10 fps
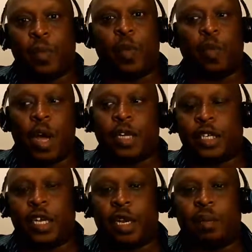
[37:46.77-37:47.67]

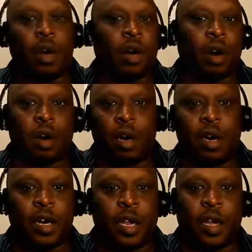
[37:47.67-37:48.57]
watched him or
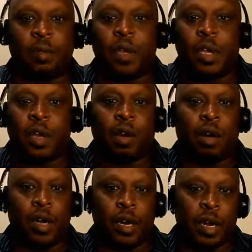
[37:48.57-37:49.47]
heard him
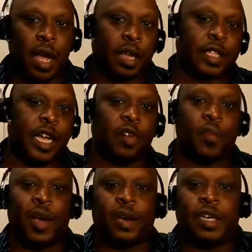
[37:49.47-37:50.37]
on
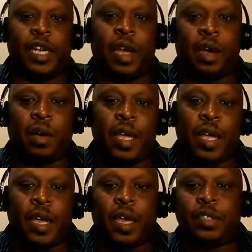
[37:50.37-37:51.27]
Southbound and Down.
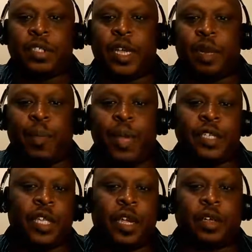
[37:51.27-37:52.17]
He was saying the
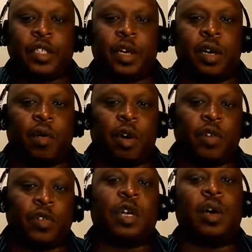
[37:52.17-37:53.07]
biggest thing on
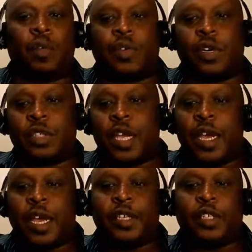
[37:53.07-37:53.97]
turnovers
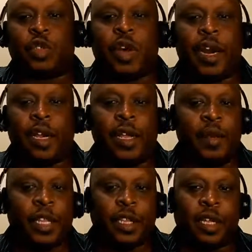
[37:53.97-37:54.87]
is to try to
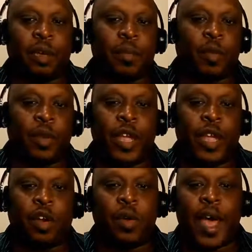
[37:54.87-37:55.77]
limit them, and when they
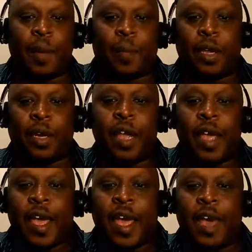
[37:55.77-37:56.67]
do happen,
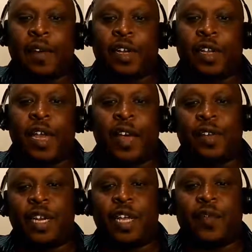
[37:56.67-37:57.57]
have
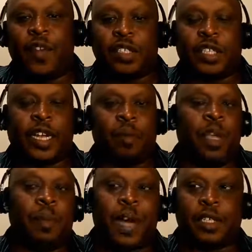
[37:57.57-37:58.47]
a defense that can
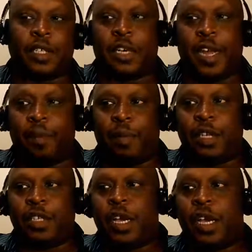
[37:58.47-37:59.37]
minimize the
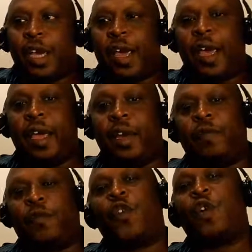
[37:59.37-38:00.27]
damage. And
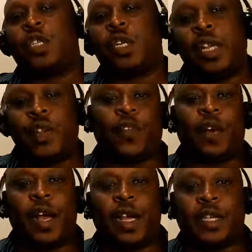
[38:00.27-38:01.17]
fortunately
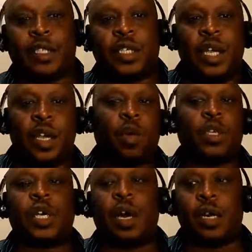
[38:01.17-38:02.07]
for us, we're
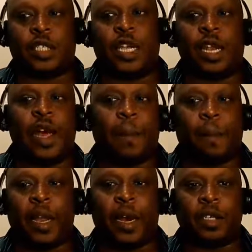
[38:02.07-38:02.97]
starting to see a lot of
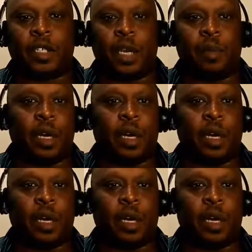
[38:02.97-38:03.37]
players come